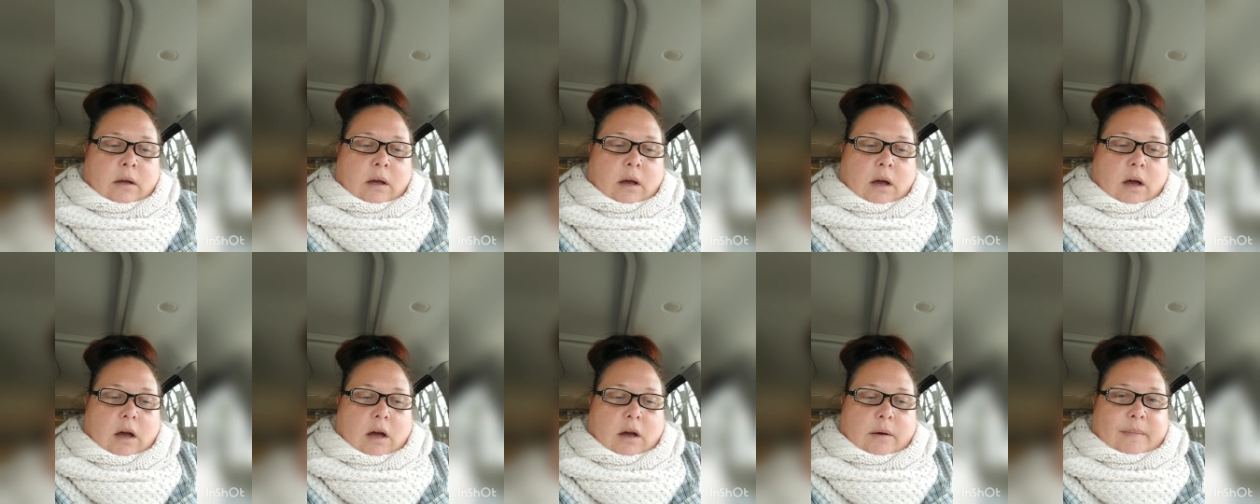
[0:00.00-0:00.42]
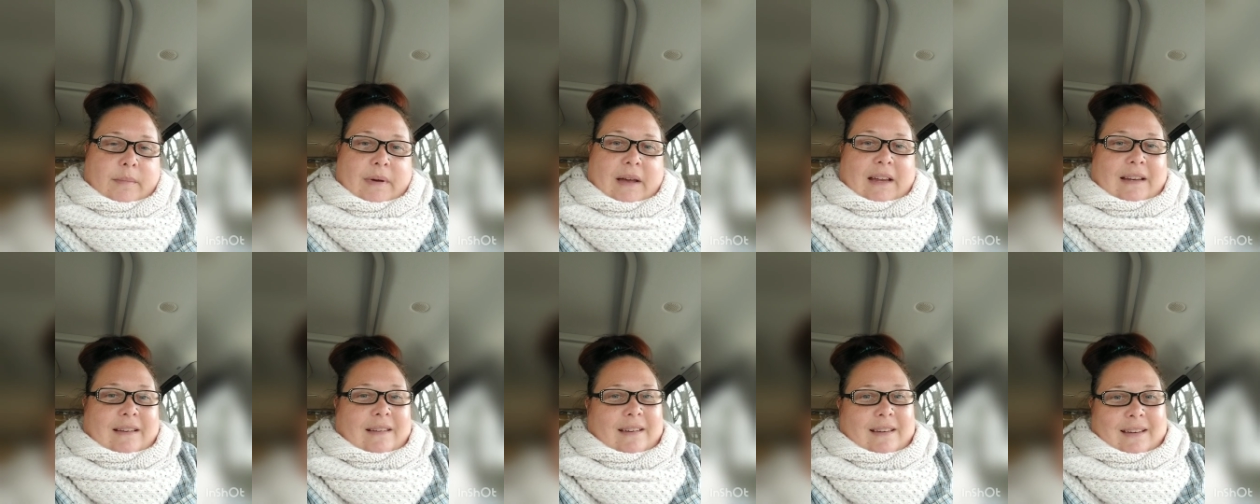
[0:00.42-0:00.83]
I
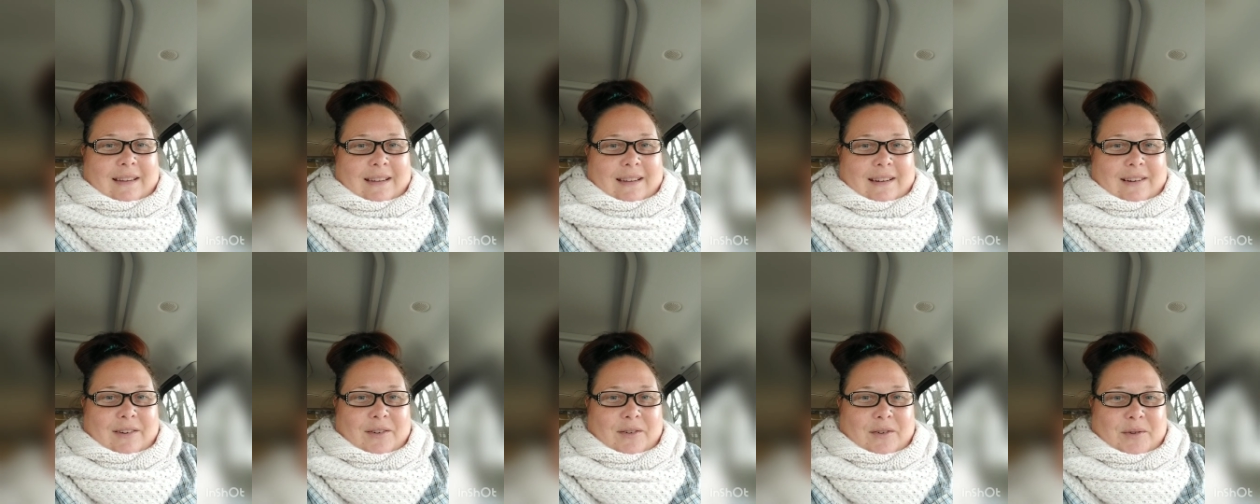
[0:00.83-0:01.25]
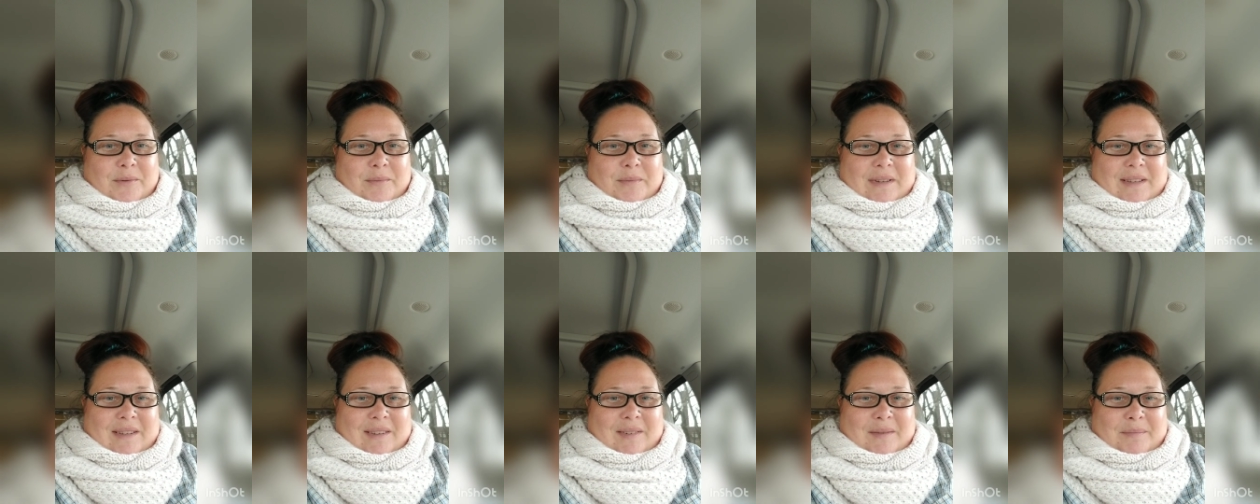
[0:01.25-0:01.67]
did get a home
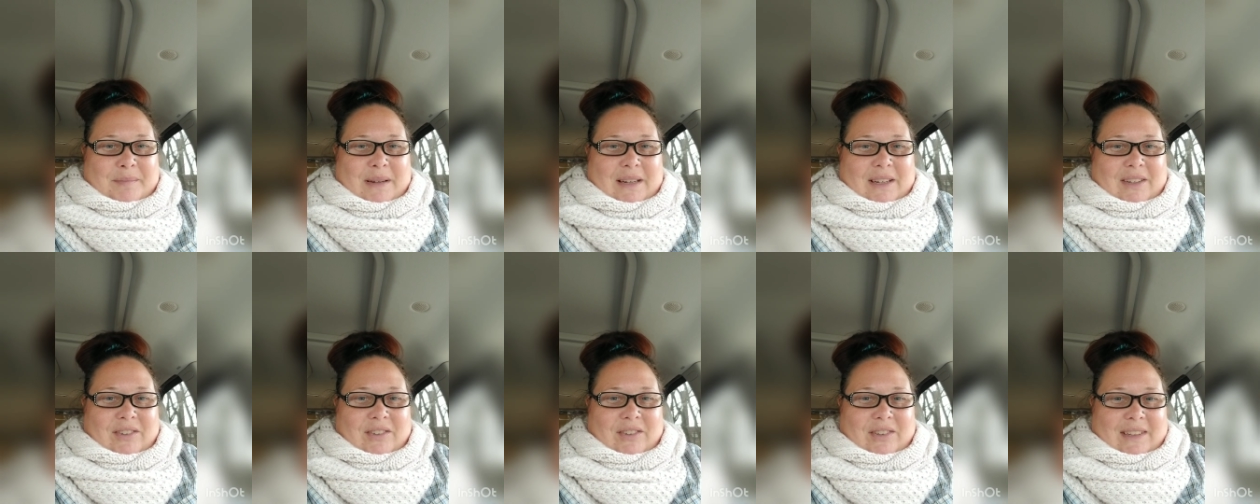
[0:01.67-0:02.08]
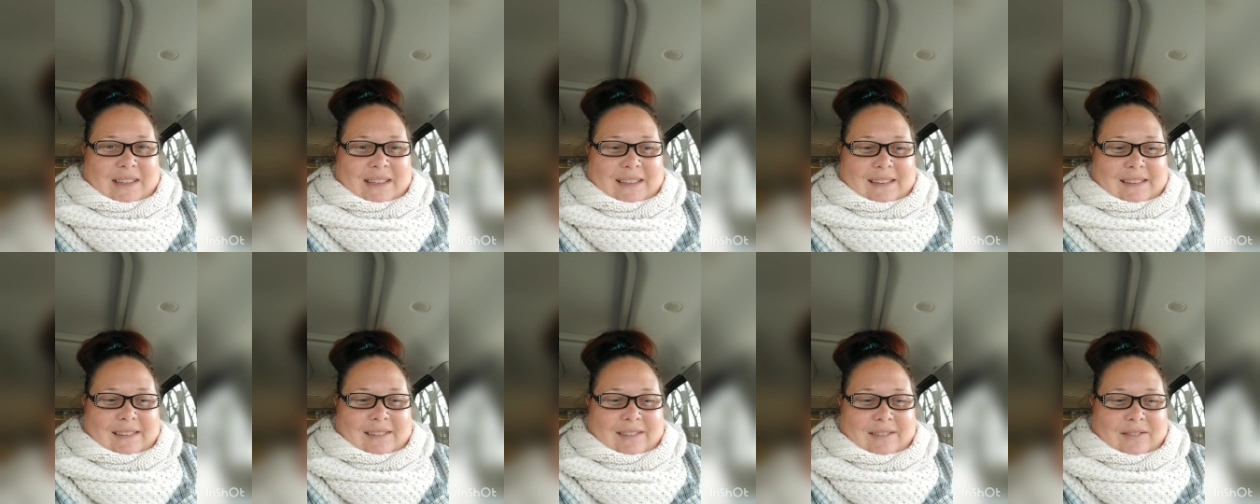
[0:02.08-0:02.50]

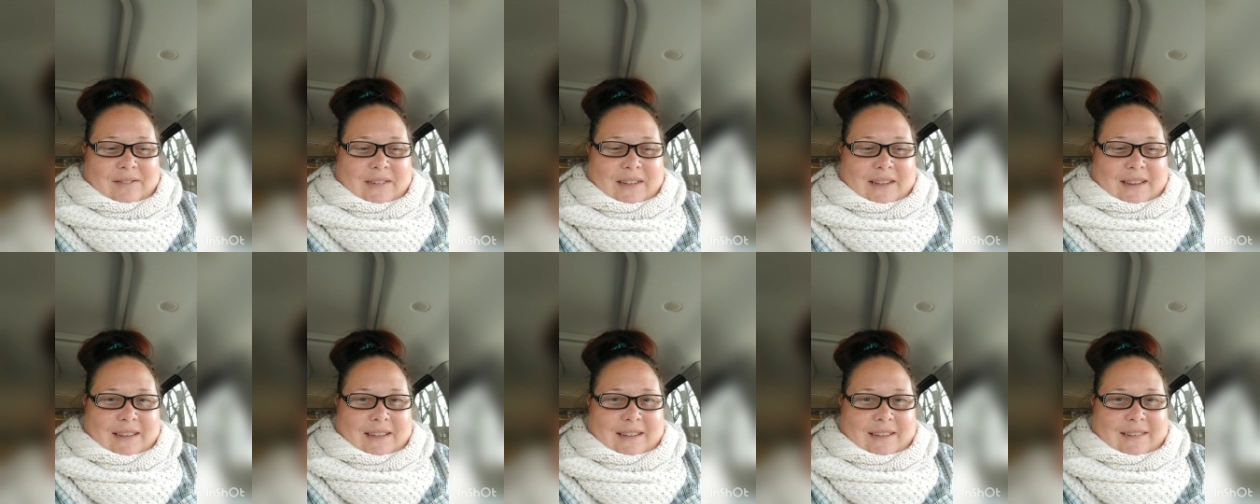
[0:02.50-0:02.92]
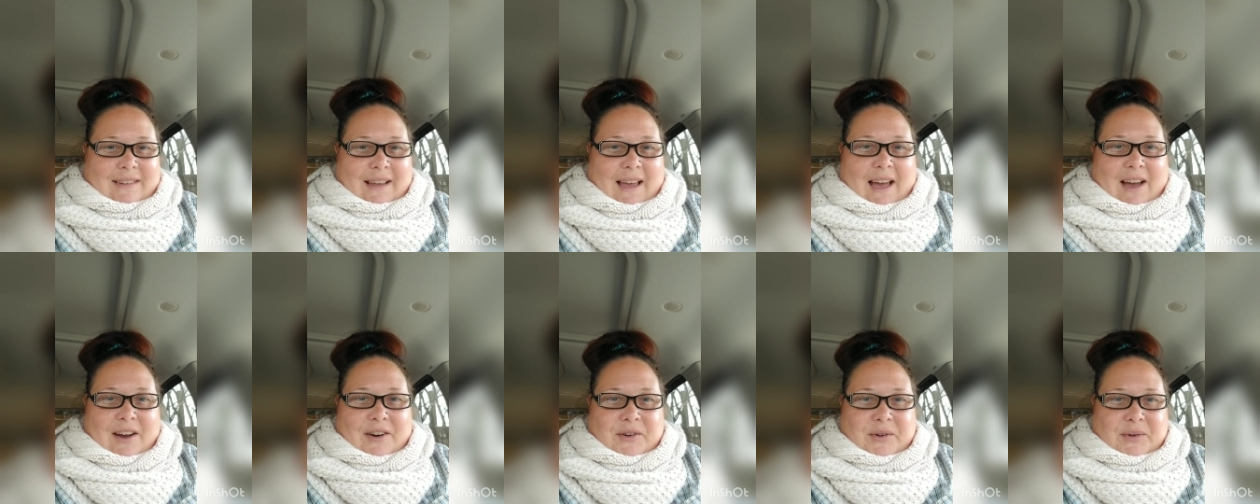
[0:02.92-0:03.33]
inspection with this
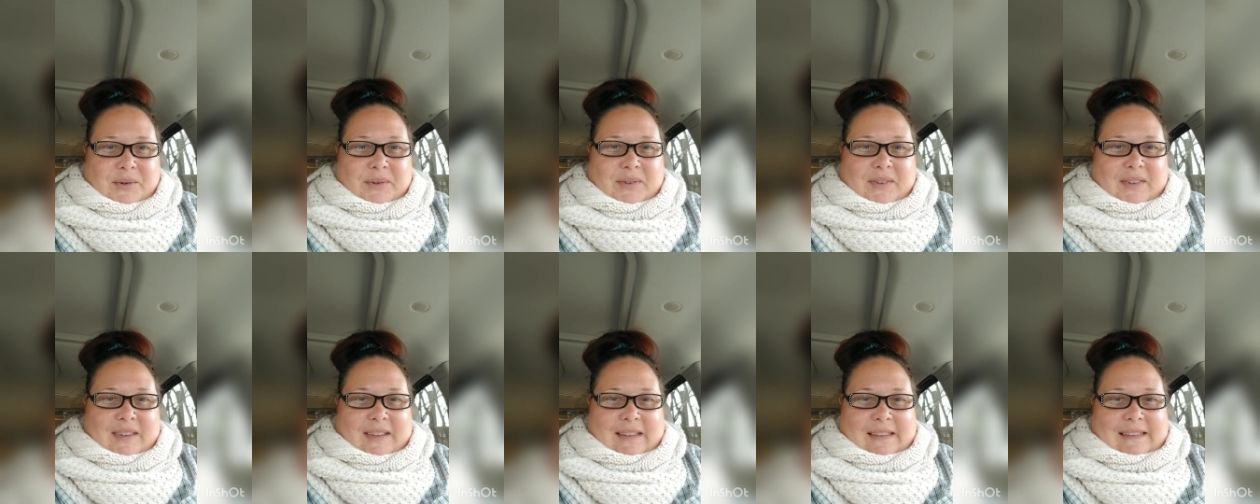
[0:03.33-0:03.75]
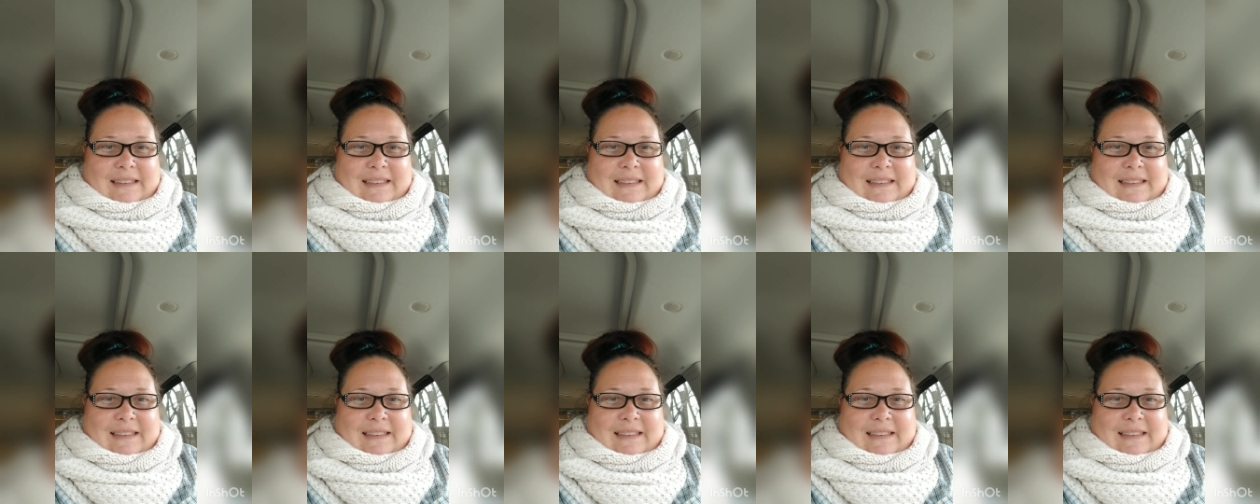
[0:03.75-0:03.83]
house.